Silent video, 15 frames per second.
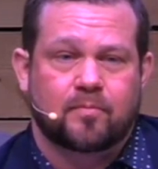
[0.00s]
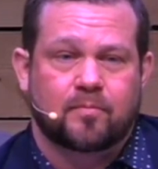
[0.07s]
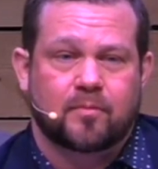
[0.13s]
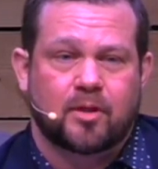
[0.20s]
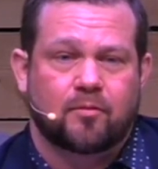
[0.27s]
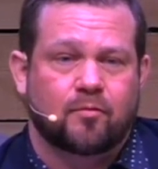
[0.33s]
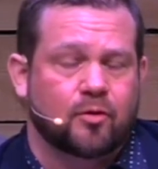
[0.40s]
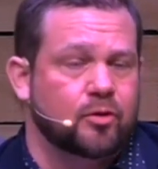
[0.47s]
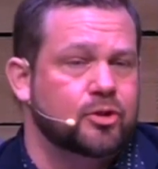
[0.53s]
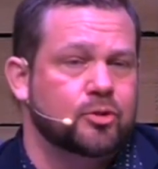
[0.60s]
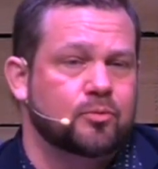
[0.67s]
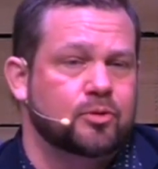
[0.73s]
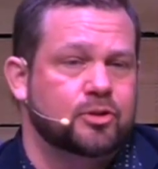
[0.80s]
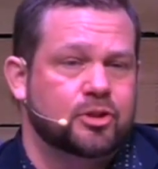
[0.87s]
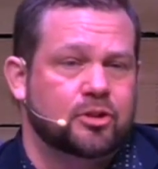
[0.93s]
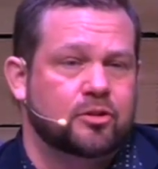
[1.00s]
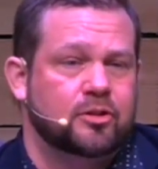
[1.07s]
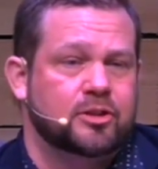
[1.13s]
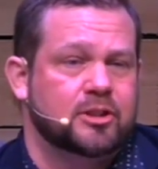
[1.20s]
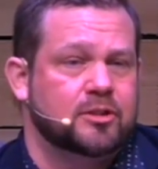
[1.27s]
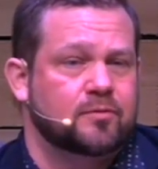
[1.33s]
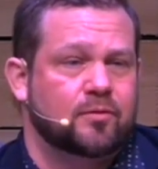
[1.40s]
A virtual
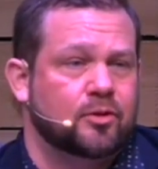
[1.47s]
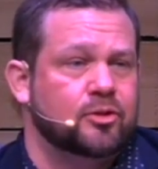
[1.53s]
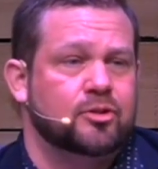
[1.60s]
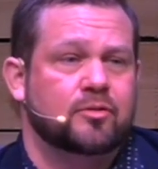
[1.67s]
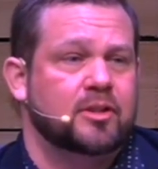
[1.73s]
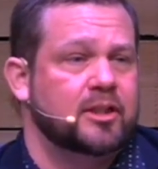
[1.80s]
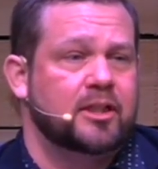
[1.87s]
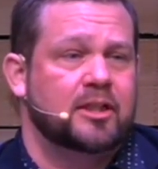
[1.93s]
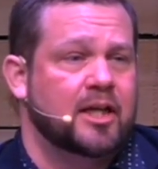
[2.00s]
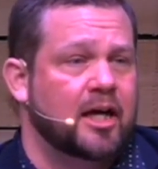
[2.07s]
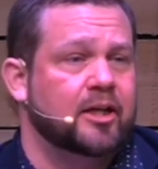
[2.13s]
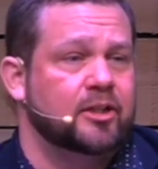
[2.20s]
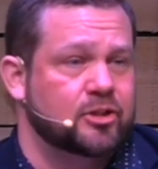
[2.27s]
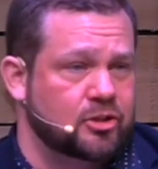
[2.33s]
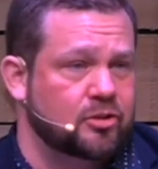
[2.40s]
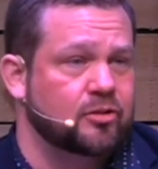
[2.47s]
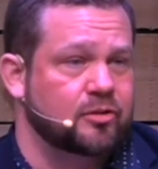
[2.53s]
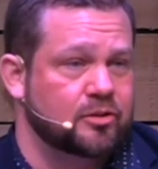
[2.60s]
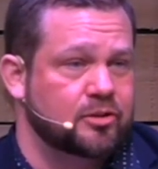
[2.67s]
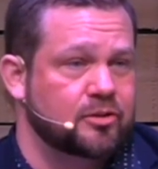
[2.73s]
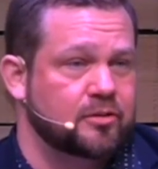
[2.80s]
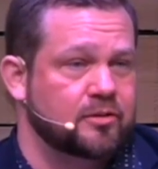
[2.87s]
church is virtually not a
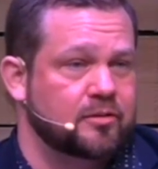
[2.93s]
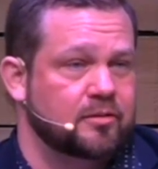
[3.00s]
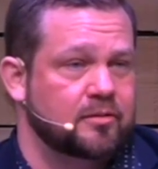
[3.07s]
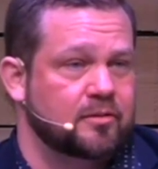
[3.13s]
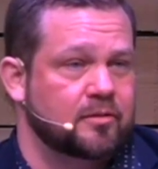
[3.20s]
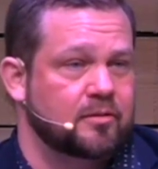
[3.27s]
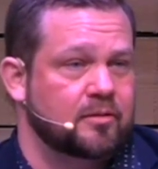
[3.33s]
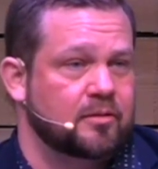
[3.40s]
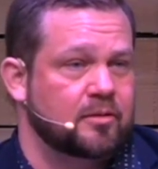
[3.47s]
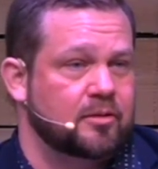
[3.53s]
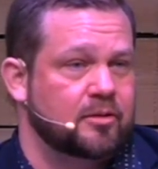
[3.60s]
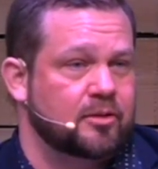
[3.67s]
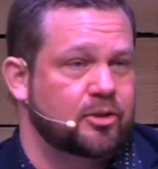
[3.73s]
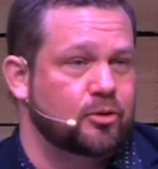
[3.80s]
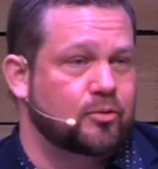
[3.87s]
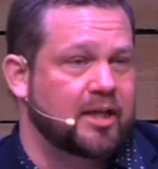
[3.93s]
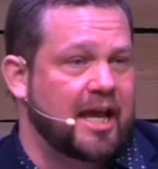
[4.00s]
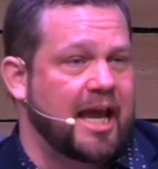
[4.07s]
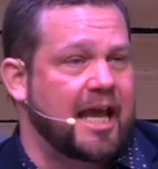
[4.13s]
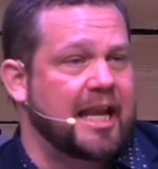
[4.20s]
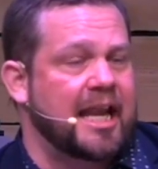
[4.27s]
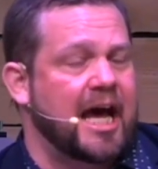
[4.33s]
church. You
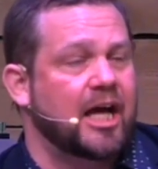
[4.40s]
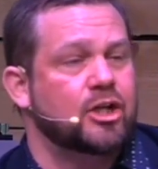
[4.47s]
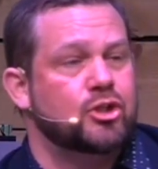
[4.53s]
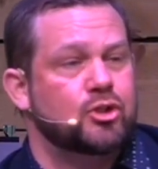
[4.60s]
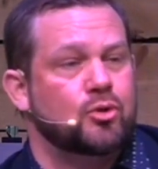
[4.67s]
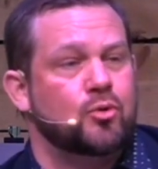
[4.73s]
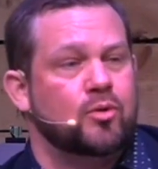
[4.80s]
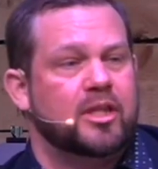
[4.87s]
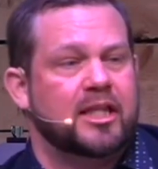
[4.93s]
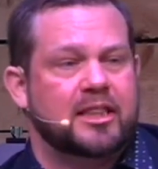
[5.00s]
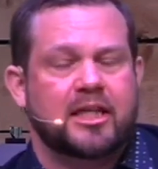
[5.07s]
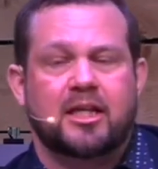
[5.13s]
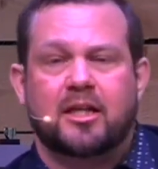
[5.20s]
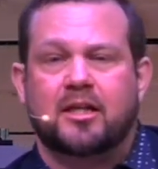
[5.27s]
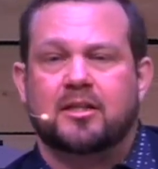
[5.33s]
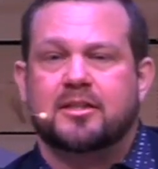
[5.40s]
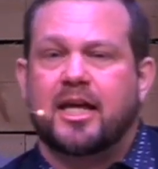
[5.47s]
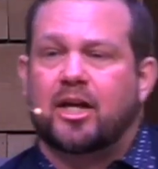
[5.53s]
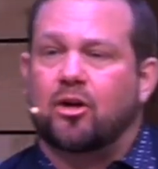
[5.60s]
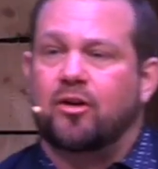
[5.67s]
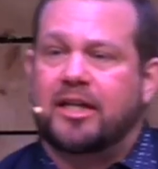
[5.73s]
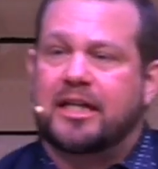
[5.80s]
cannot do the things that
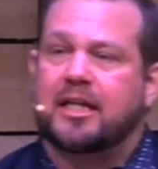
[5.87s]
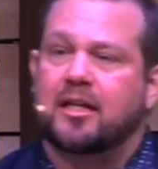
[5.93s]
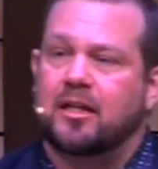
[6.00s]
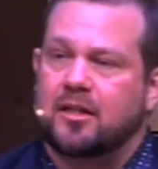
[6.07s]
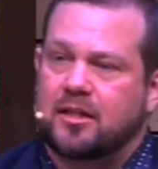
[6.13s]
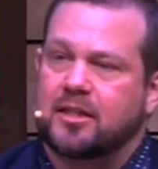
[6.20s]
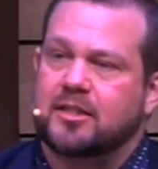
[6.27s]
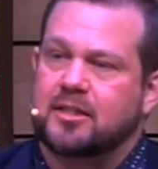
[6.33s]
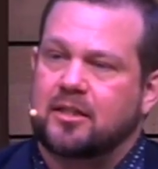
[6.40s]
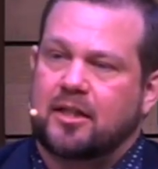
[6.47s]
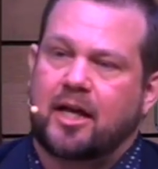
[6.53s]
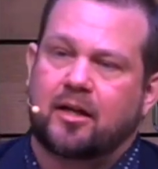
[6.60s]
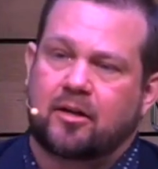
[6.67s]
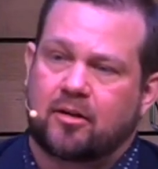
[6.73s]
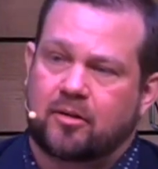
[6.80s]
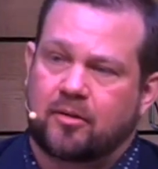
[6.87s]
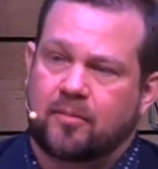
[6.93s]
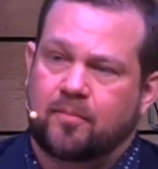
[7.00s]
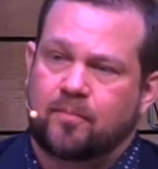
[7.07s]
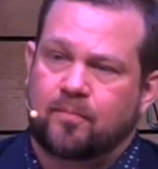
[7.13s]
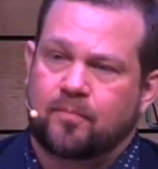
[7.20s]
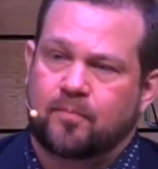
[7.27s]
are in this letter.
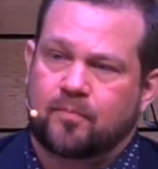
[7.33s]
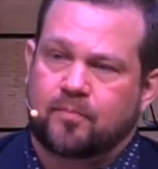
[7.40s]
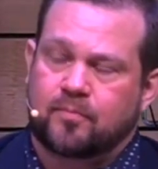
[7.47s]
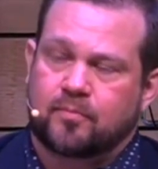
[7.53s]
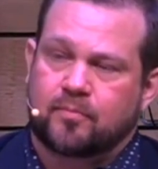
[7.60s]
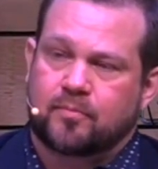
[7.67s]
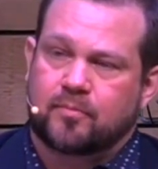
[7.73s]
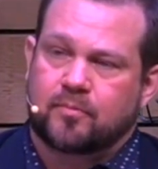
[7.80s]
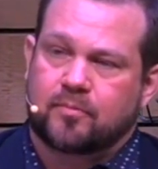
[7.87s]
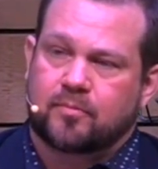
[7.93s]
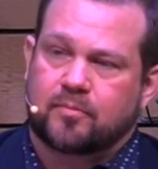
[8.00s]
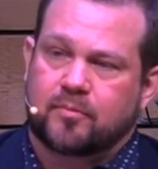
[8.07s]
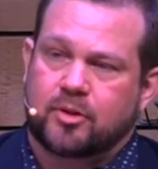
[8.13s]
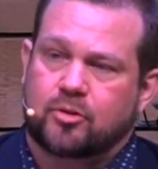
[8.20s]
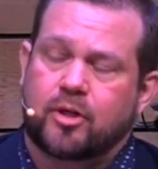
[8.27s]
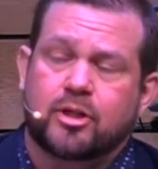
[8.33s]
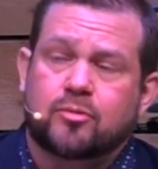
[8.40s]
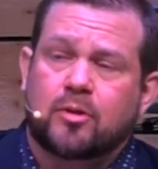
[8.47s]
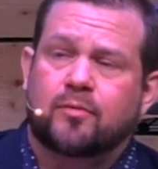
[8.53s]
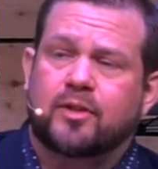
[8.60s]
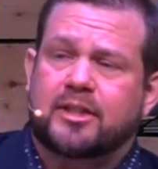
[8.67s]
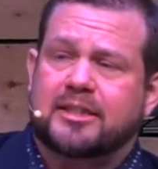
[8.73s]
Grace
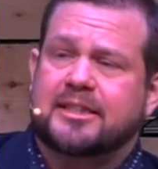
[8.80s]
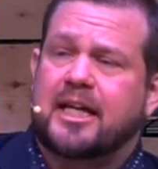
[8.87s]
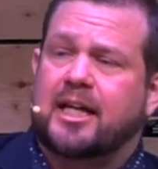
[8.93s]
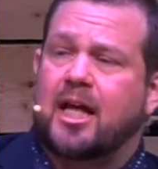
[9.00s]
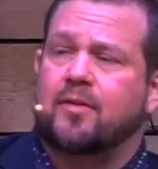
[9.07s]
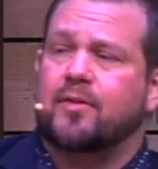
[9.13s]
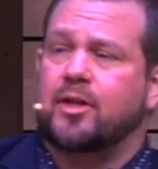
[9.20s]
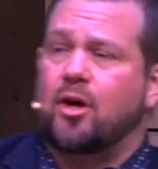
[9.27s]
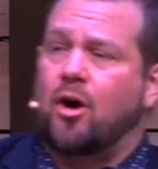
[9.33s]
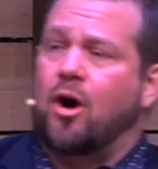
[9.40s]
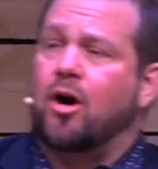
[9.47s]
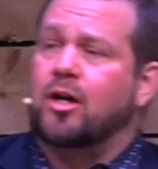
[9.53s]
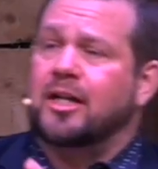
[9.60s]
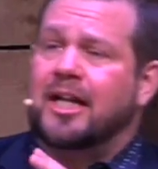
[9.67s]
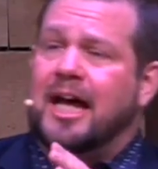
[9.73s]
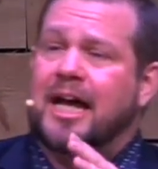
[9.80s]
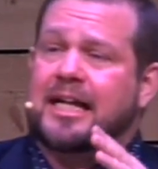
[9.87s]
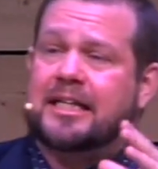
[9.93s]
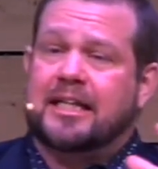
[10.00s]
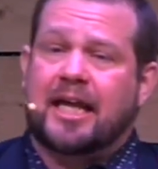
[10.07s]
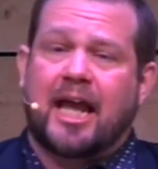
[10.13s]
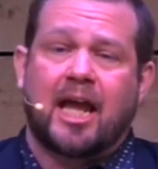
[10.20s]
River does not have an
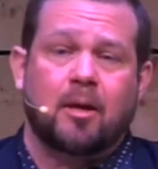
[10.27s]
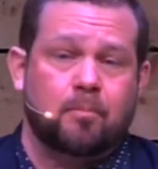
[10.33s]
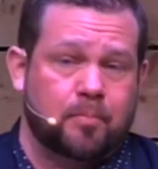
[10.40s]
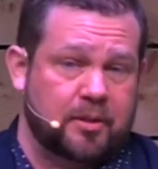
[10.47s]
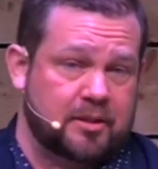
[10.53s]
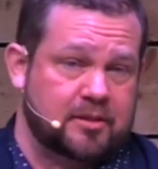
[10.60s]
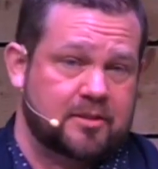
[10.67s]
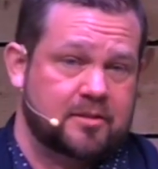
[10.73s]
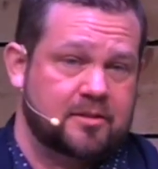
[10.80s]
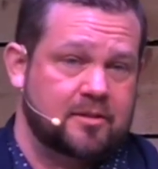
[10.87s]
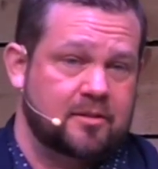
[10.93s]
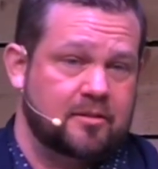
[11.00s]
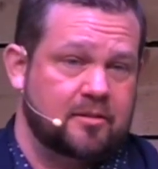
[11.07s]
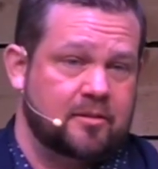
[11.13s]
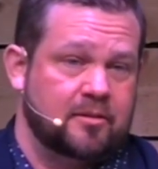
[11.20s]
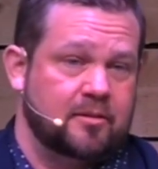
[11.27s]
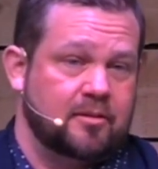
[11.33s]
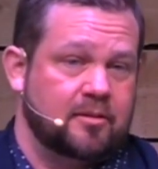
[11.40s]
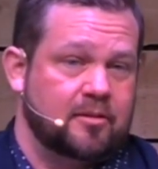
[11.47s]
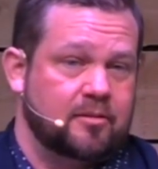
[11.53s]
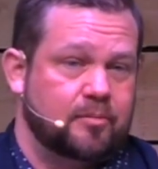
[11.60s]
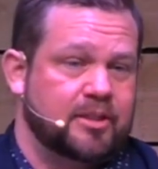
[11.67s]
online campus
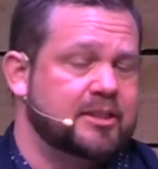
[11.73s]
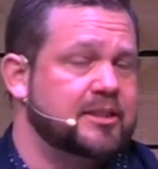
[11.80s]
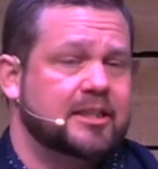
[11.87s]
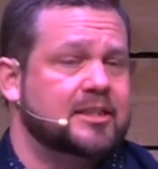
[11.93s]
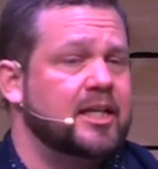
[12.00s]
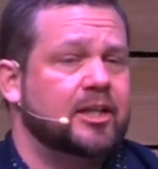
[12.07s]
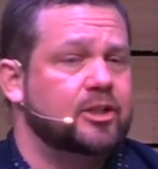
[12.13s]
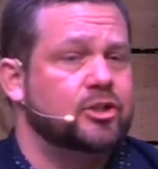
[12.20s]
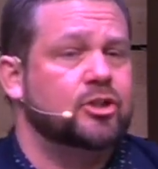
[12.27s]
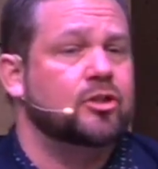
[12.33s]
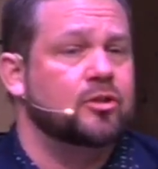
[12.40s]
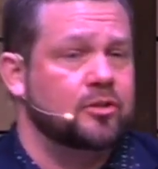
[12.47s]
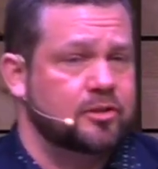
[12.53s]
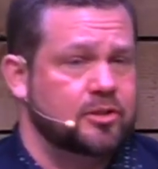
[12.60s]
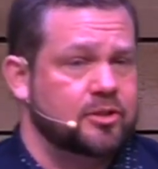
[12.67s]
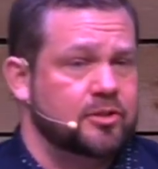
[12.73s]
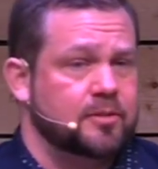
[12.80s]
because that's not a church.